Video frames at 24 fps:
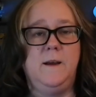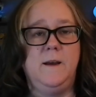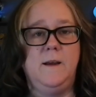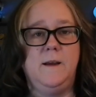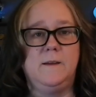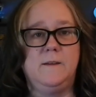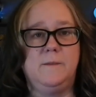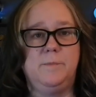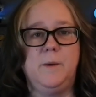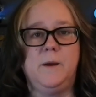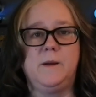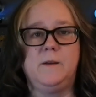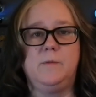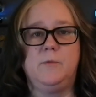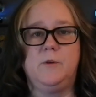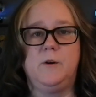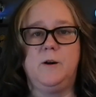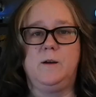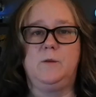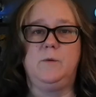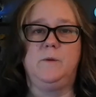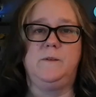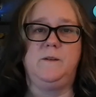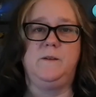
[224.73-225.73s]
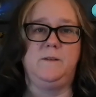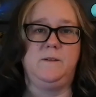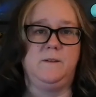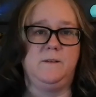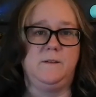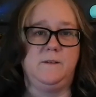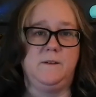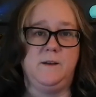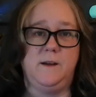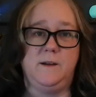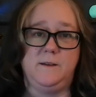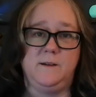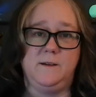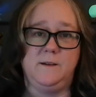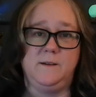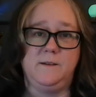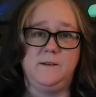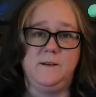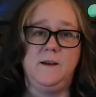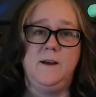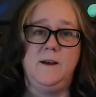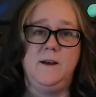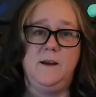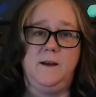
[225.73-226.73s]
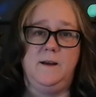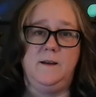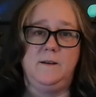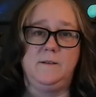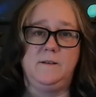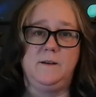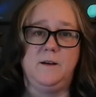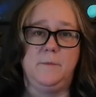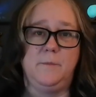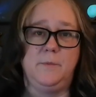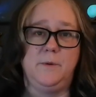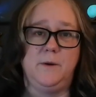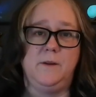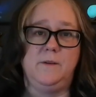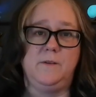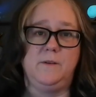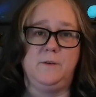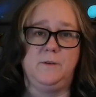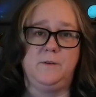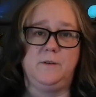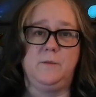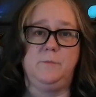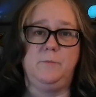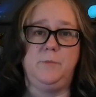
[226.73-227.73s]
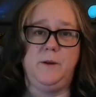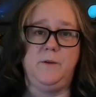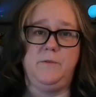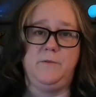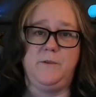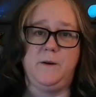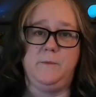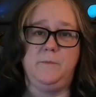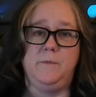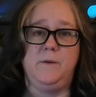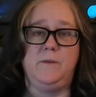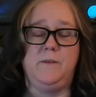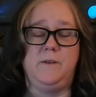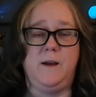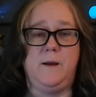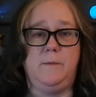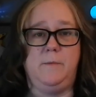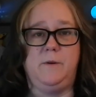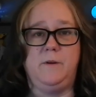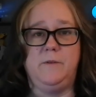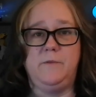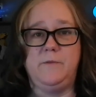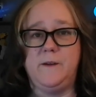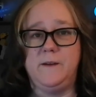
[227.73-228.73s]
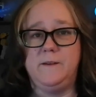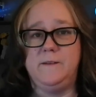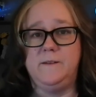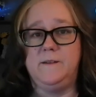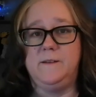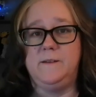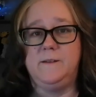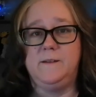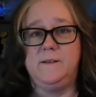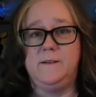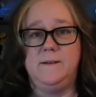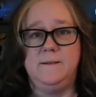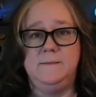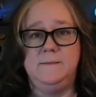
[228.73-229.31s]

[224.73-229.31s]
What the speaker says: Expect more acquisitions like this as companies look to beef up their cyber defenses.